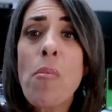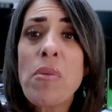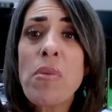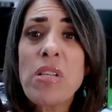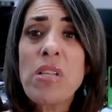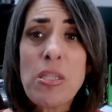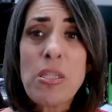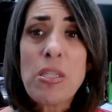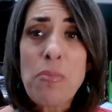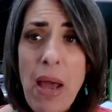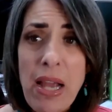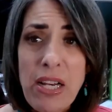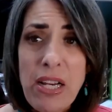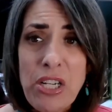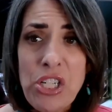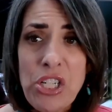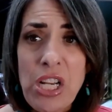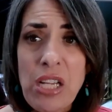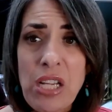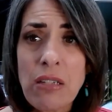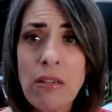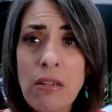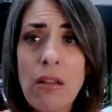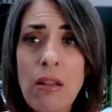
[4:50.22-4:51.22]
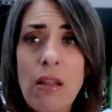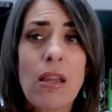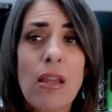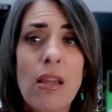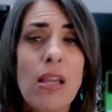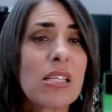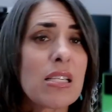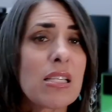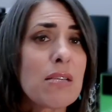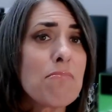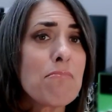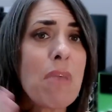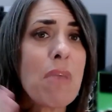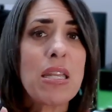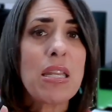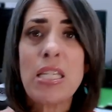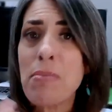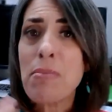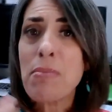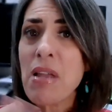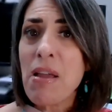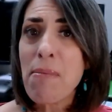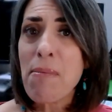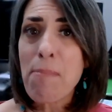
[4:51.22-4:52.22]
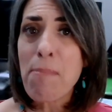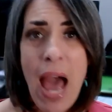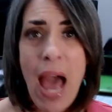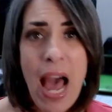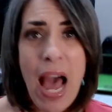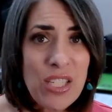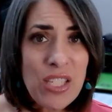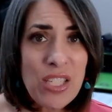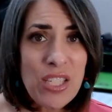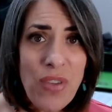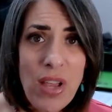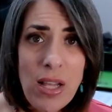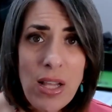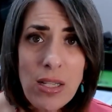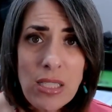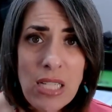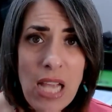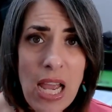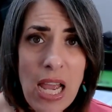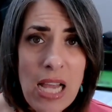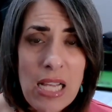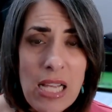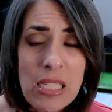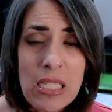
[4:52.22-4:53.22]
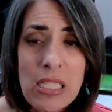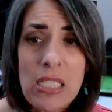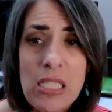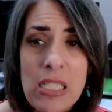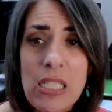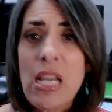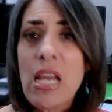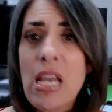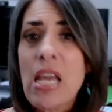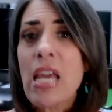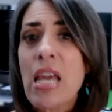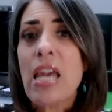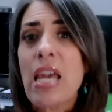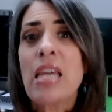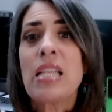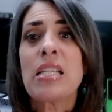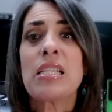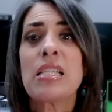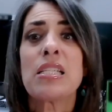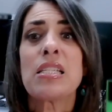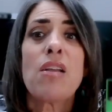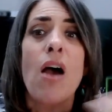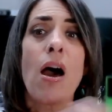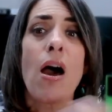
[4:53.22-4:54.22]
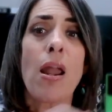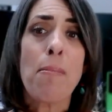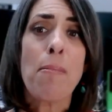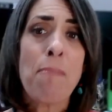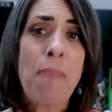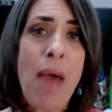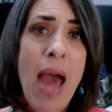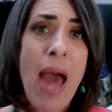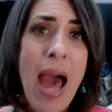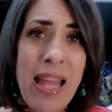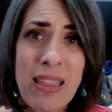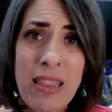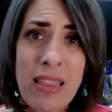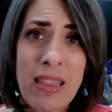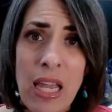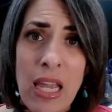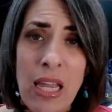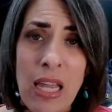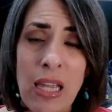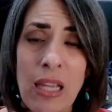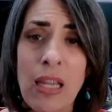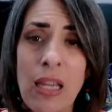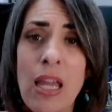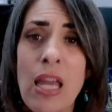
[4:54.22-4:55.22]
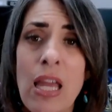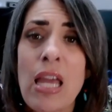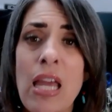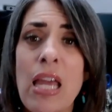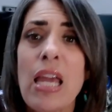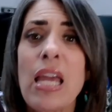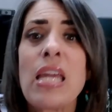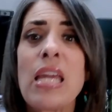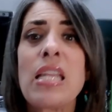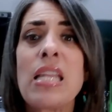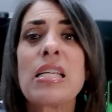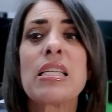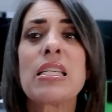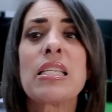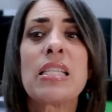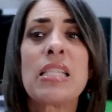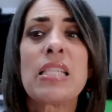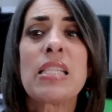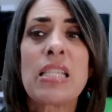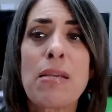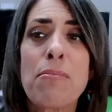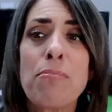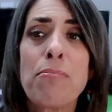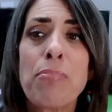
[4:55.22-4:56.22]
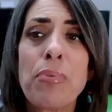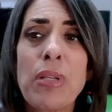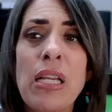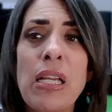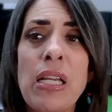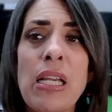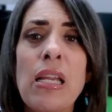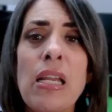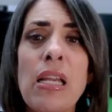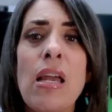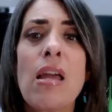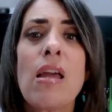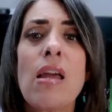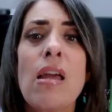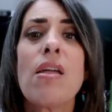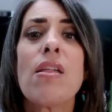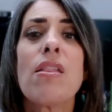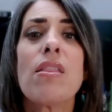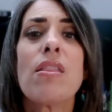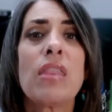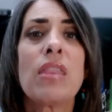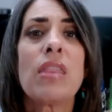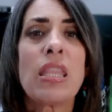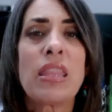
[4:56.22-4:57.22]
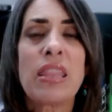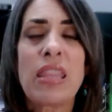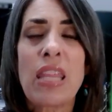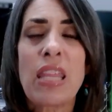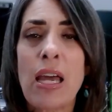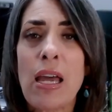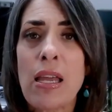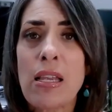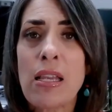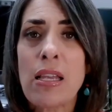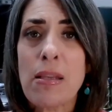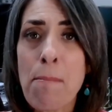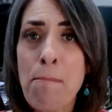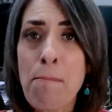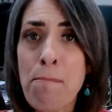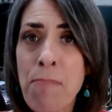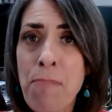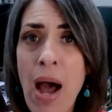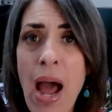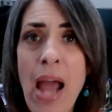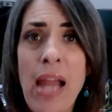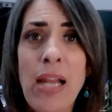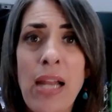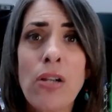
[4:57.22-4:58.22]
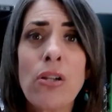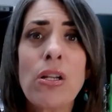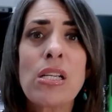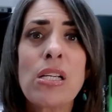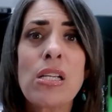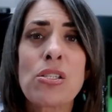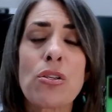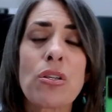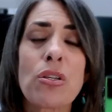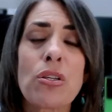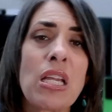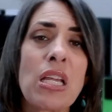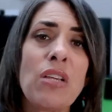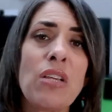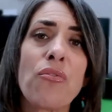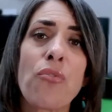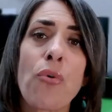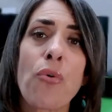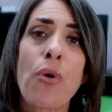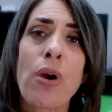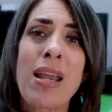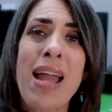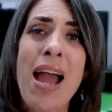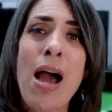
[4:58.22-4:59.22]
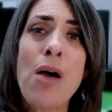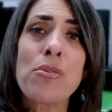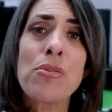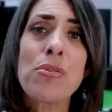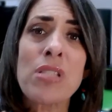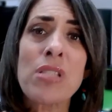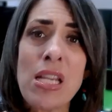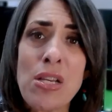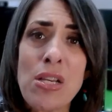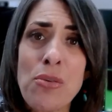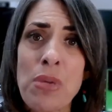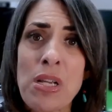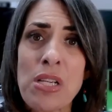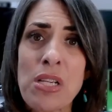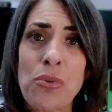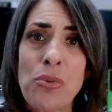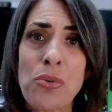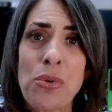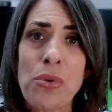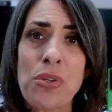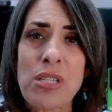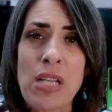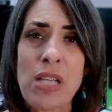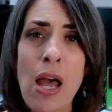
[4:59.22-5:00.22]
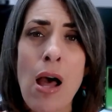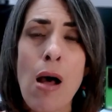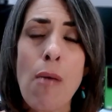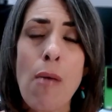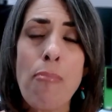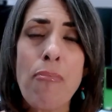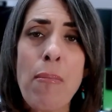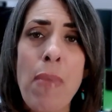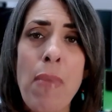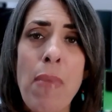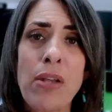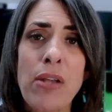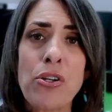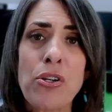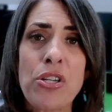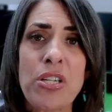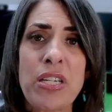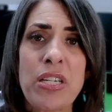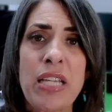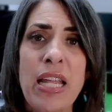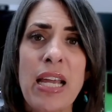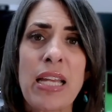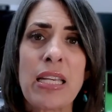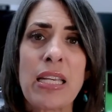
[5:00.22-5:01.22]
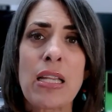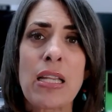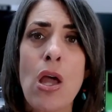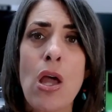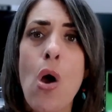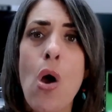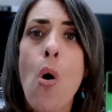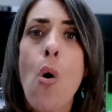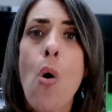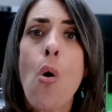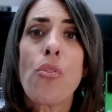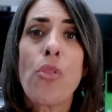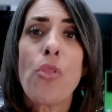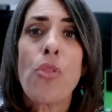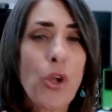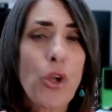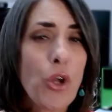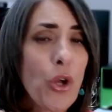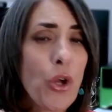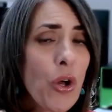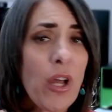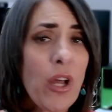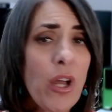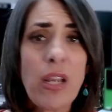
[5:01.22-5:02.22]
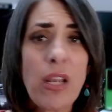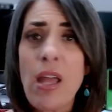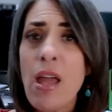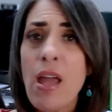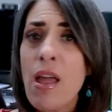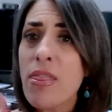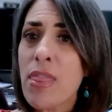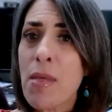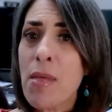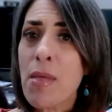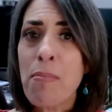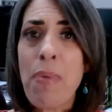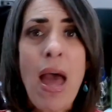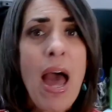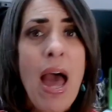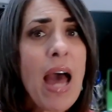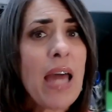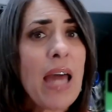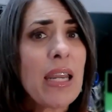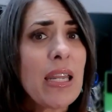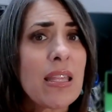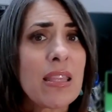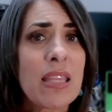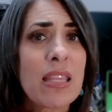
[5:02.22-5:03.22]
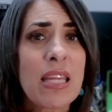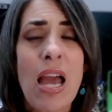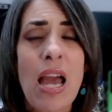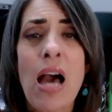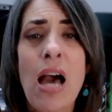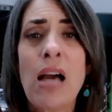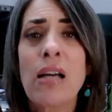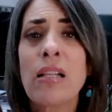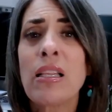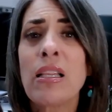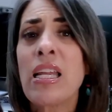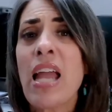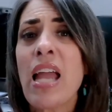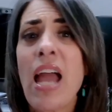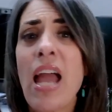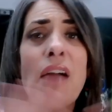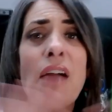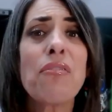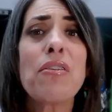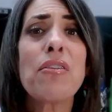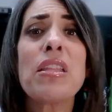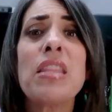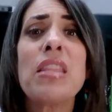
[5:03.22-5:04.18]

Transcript: home inspection isn't meant to be a pass-fail test. It is not a bad thing. It is simply that the buyer is looking for an outside resource to help them understand the good, the bad, the ugly,